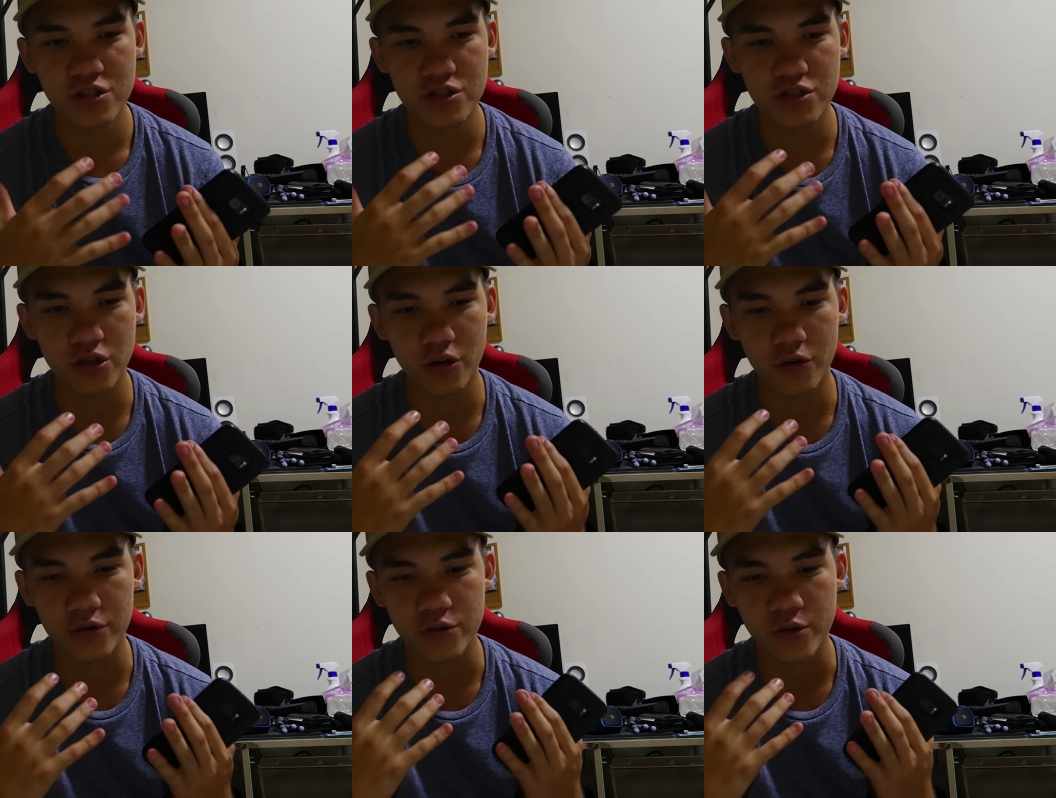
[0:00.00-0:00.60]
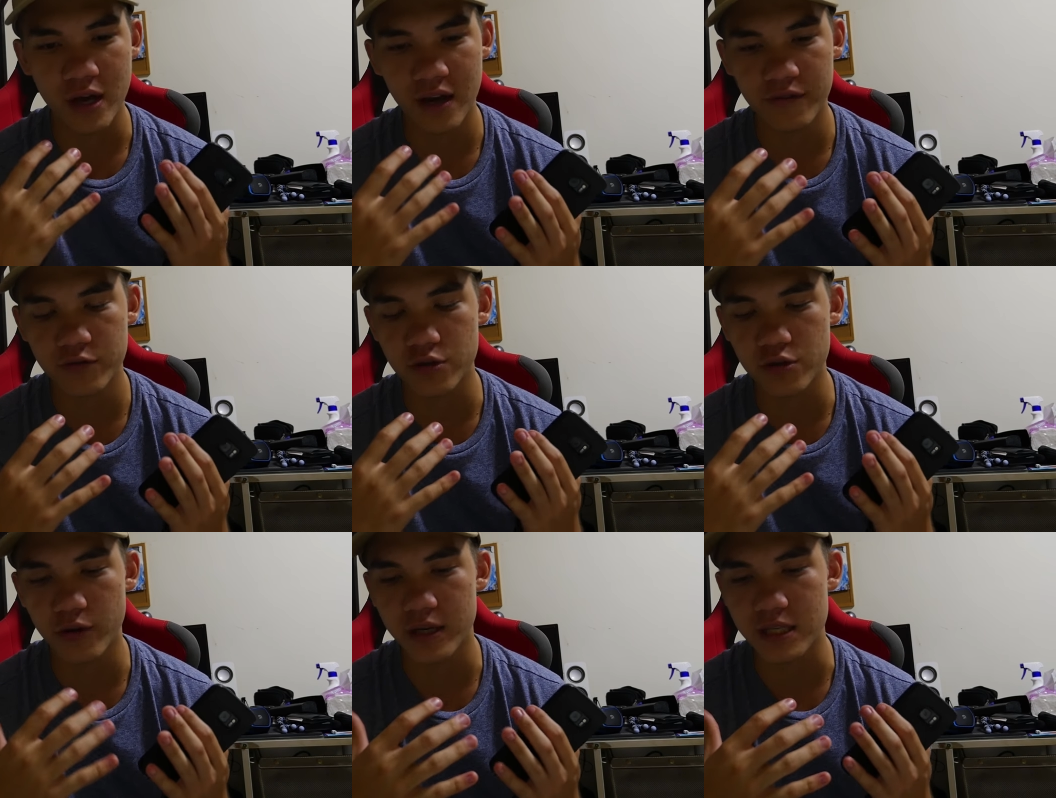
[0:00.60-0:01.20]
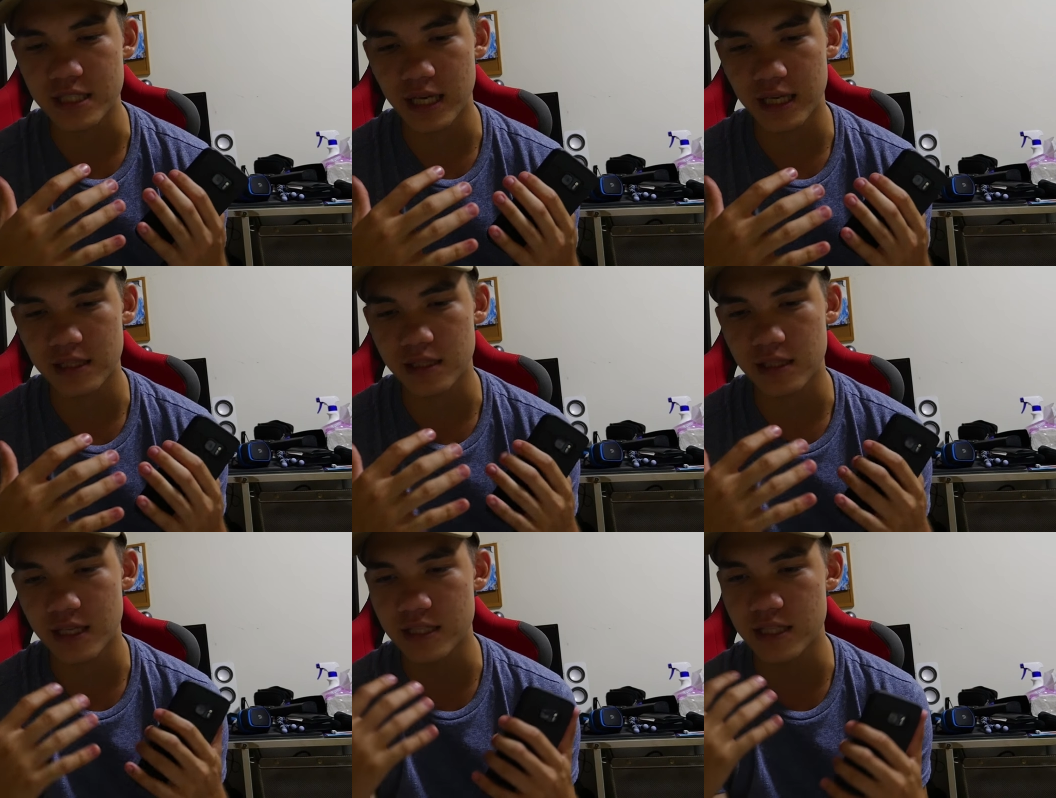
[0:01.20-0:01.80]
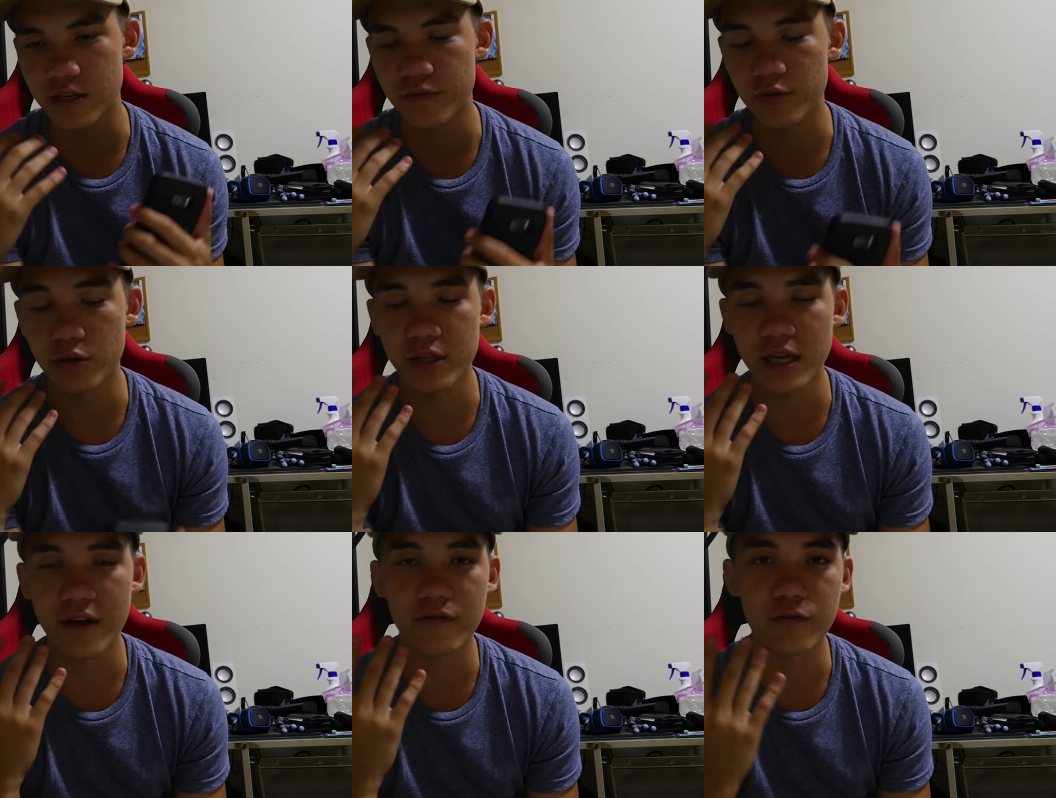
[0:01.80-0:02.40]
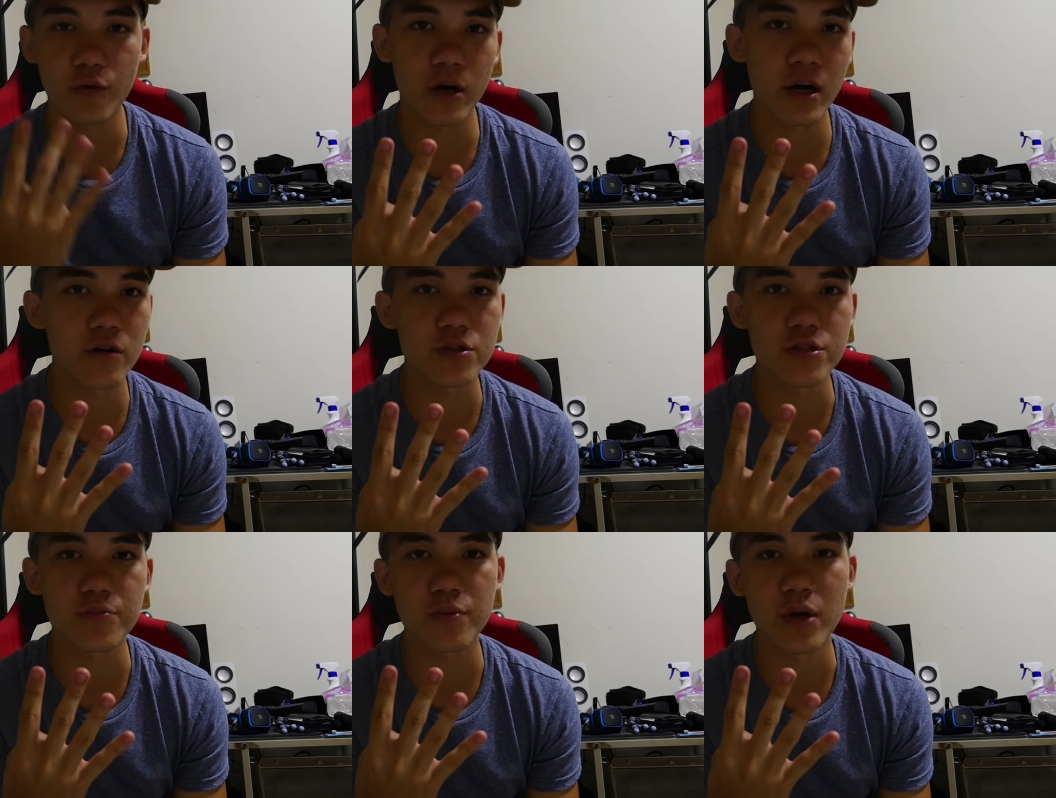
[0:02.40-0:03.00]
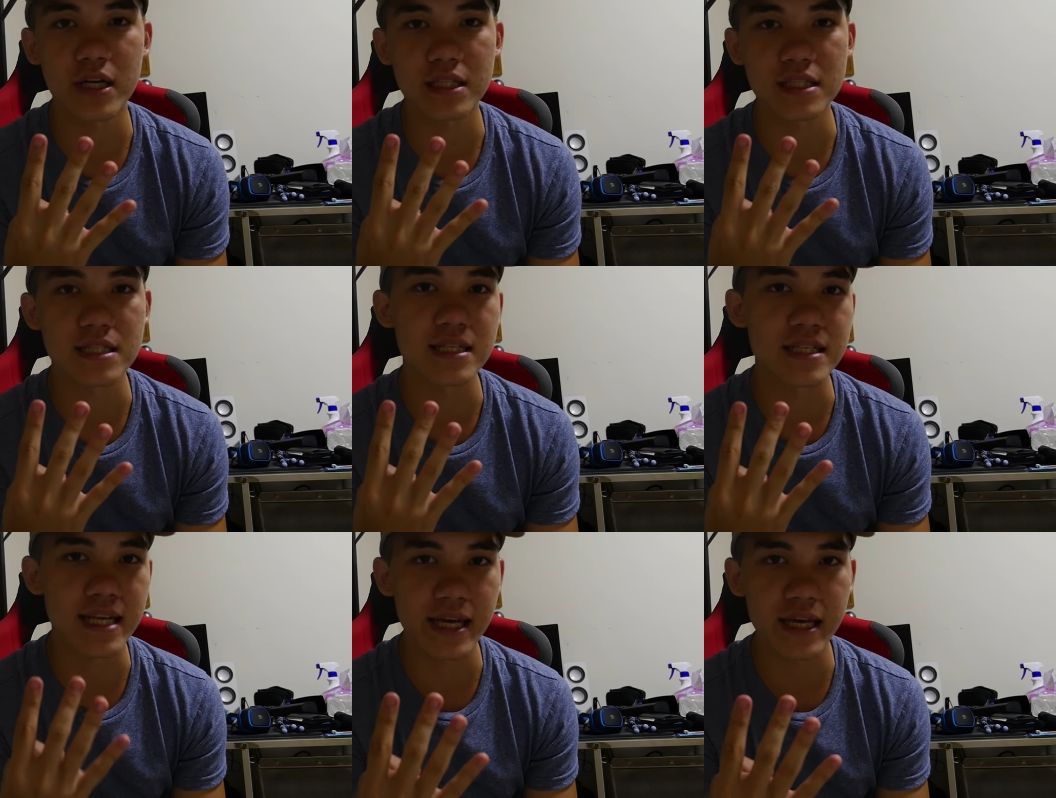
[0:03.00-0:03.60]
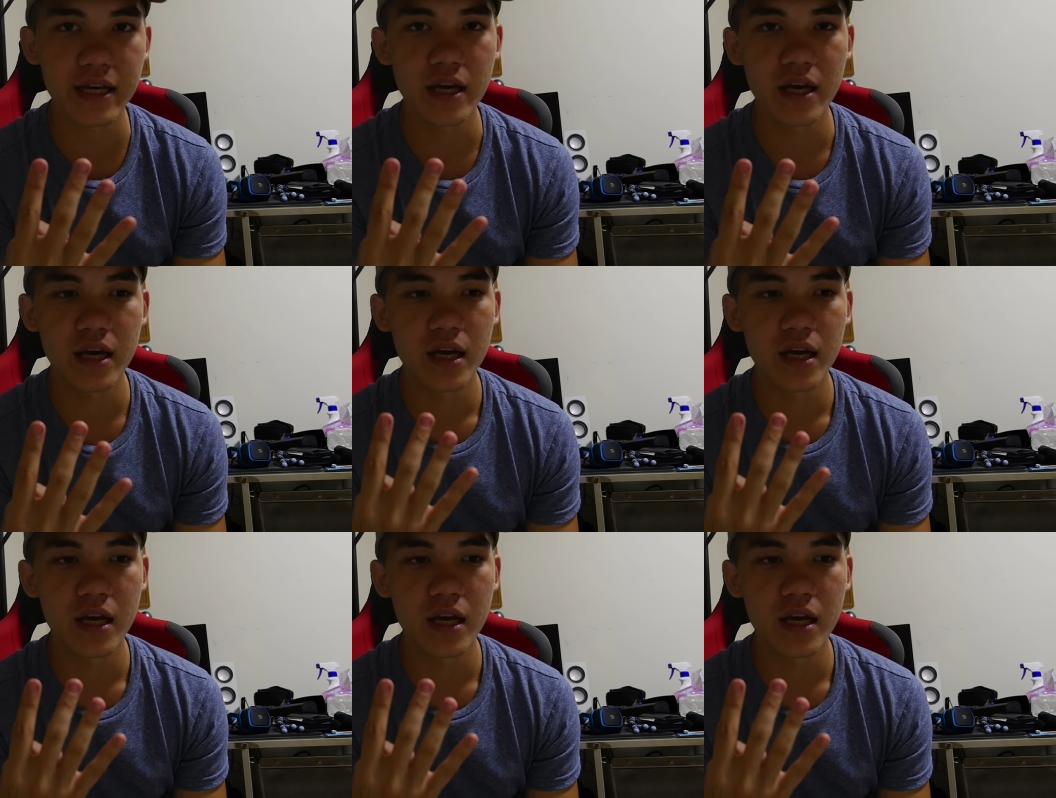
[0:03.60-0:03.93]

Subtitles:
So you have to know exactly, let's say if you only have 4 hours to practice a day,